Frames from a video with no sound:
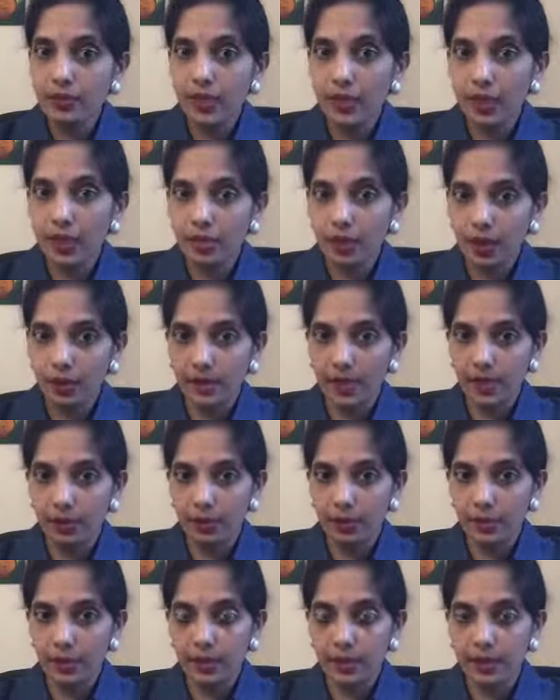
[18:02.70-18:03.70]
why you're not
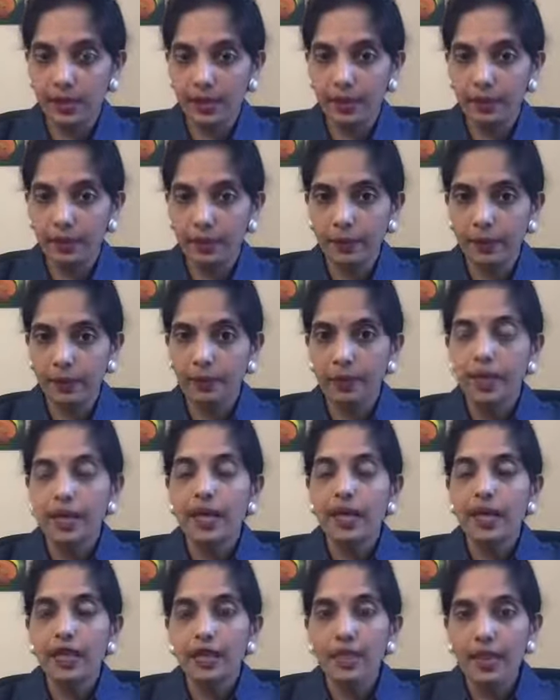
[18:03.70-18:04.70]
able to sleep,
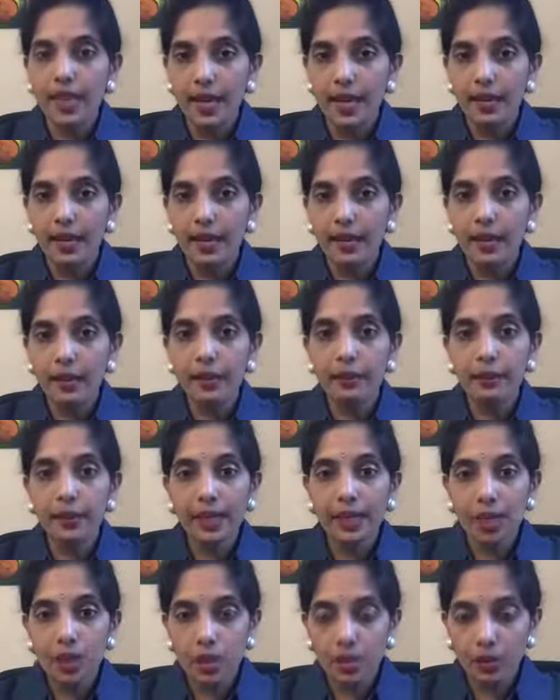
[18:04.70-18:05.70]
then
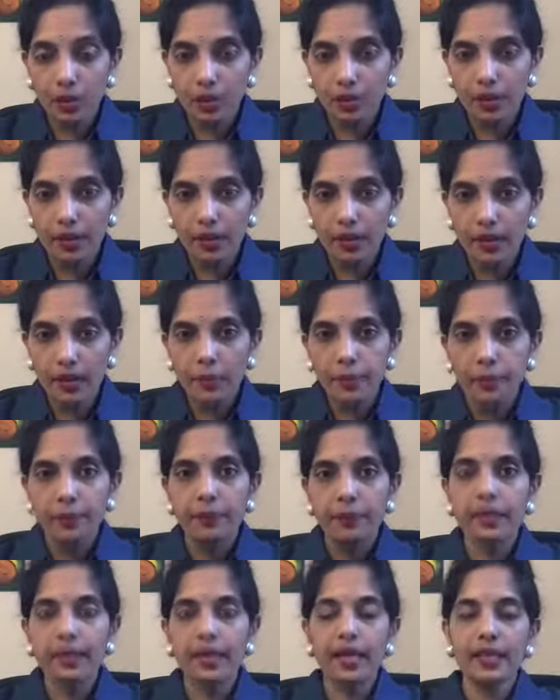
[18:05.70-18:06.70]
make sure
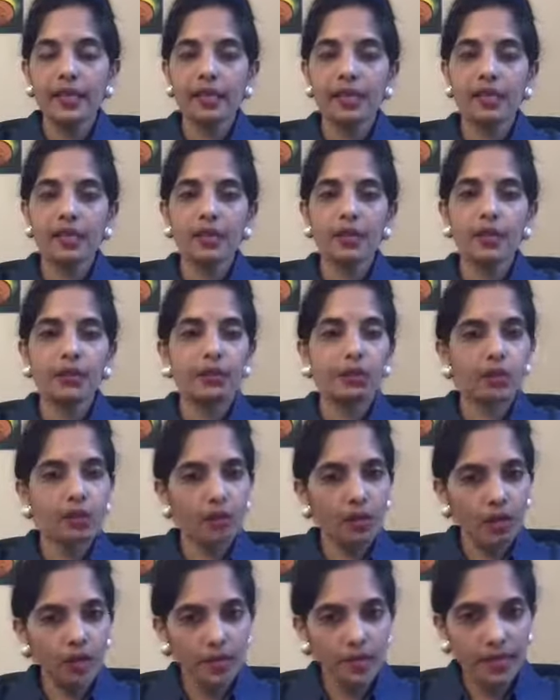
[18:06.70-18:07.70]
that you do
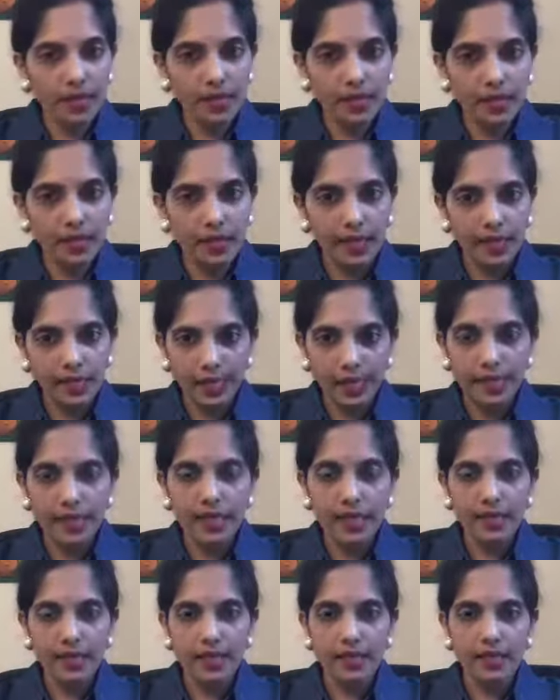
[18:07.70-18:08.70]
not
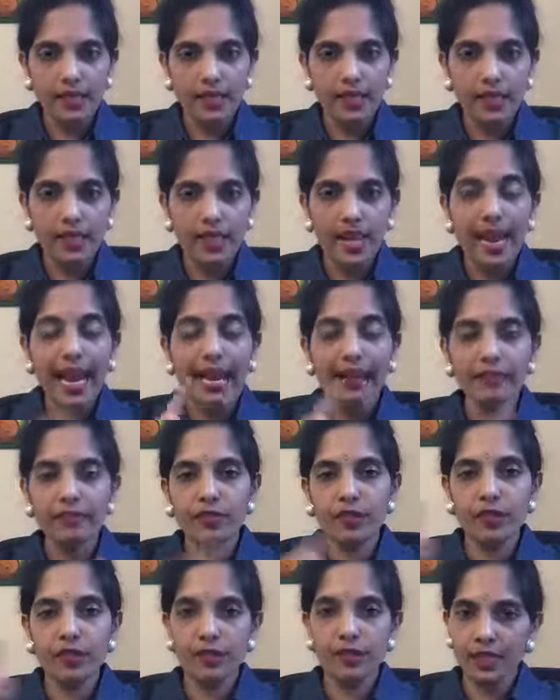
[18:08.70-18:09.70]
eat
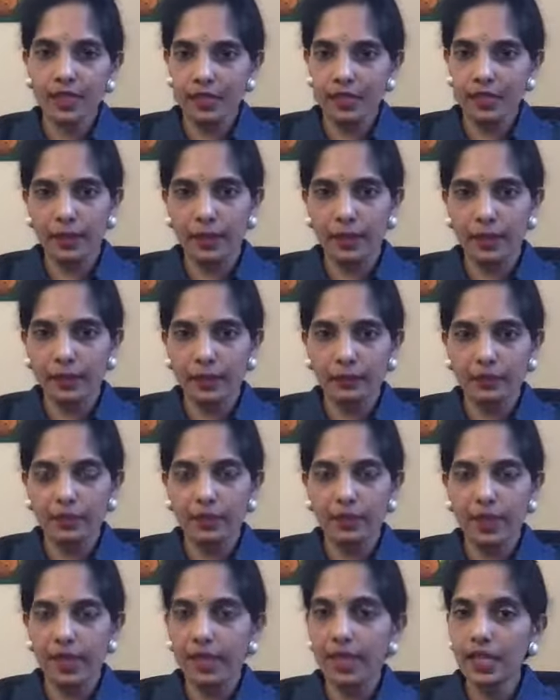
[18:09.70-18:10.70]
after 6 p.m.
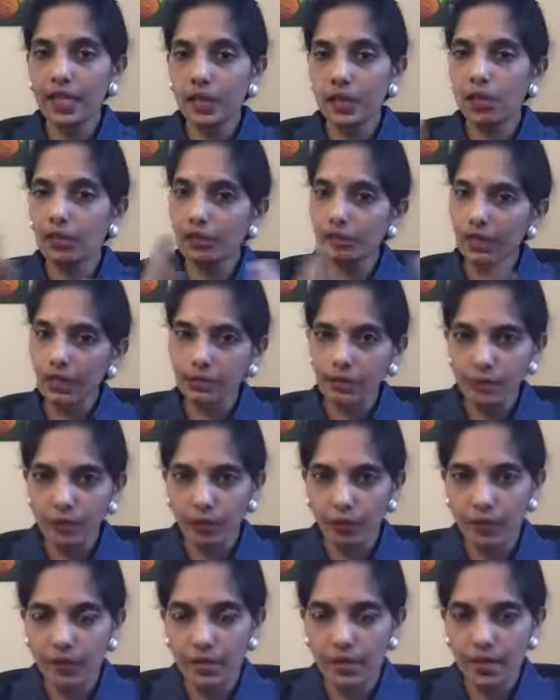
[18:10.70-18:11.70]
Eat only
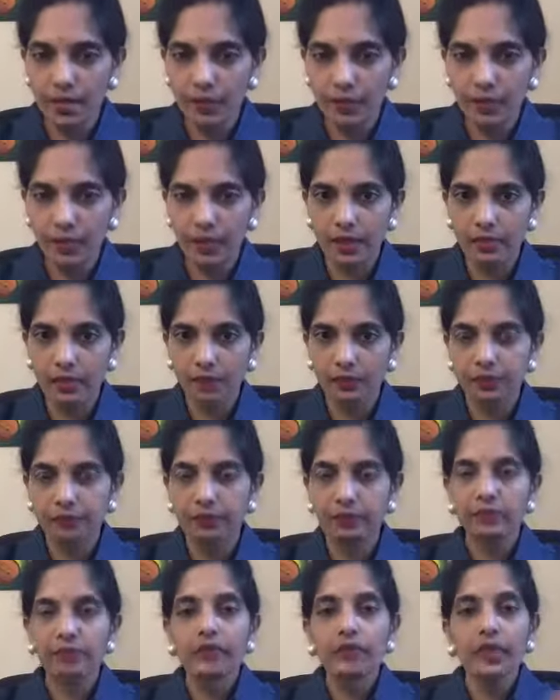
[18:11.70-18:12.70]
before 6 p.m.
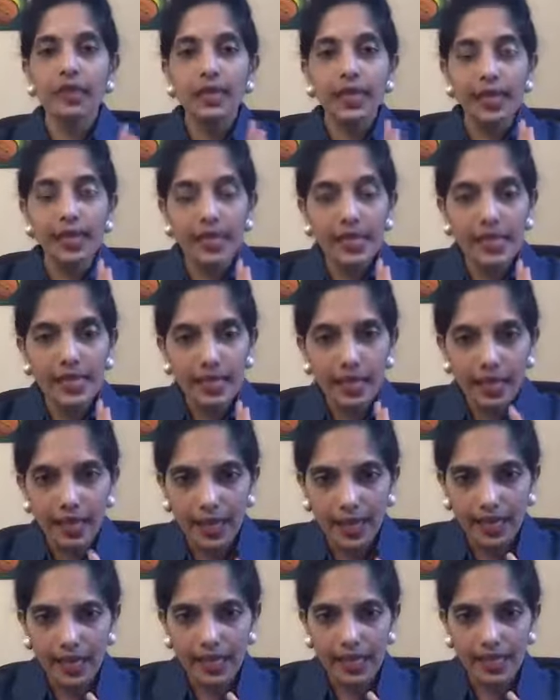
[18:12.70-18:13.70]
Eat
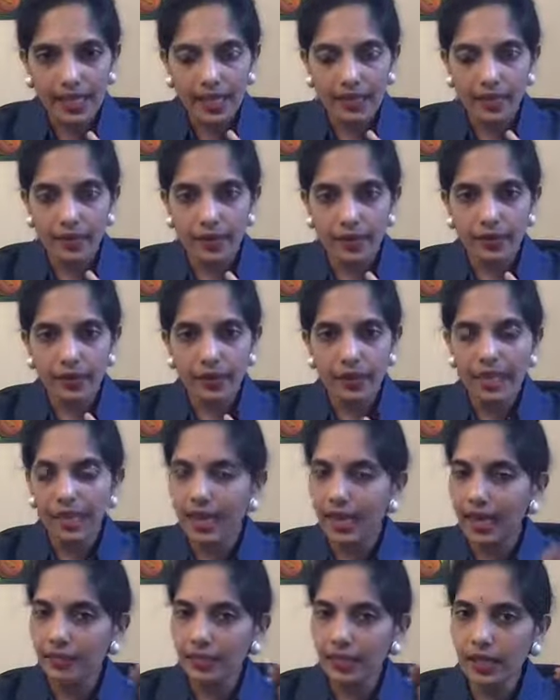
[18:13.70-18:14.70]
light dinner.
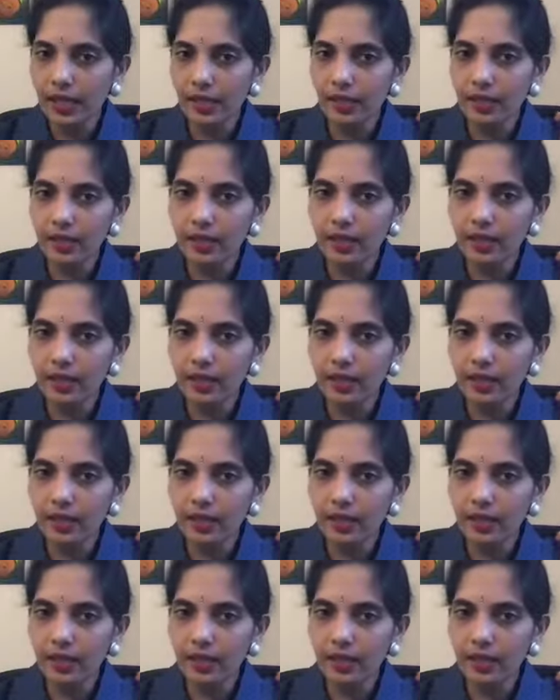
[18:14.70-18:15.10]
Heavy